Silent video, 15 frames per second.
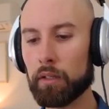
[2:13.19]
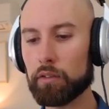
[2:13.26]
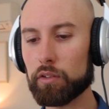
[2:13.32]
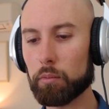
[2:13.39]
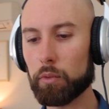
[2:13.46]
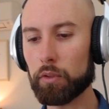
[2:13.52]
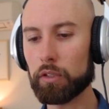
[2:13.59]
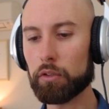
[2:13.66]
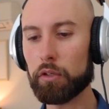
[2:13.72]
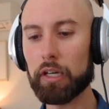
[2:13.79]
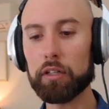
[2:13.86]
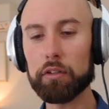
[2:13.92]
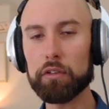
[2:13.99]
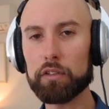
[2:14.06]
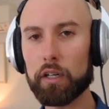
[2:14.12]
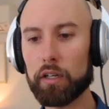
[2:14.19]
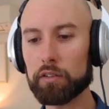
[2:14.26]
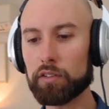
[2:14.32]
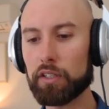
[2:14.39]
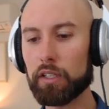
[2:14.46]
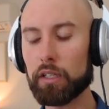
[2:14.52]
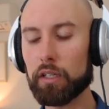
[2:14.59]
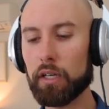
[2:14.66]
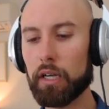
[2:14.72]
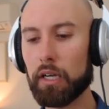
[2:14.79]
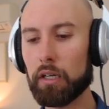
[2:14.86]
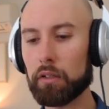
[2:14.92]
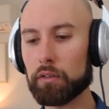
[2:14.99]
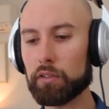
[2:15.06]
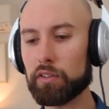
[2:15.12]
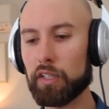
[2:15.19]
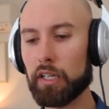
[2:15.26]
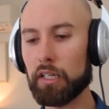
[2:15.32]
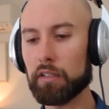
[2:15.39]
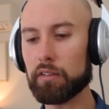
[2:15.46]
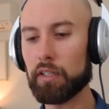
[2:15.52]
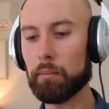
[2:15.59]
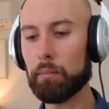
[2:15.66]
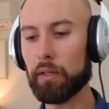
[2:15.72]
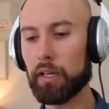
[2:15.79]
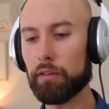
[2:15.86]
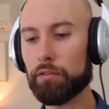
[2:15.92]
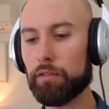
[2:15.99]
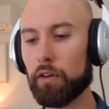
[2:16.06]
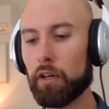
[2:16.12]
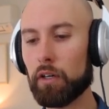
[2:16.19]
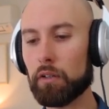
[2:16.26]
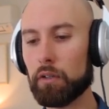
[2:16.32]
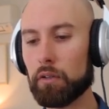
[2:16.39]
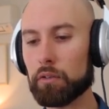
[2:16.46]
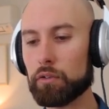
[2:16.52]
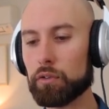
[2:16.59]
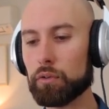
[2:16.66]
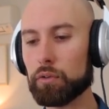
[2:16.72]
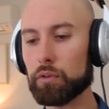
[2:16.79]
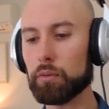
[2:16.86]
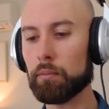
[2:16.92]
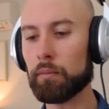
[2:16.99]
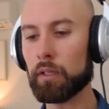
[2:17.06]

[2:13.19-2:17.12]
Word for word: So I'm going to create a new task here, and I'll say template file onto,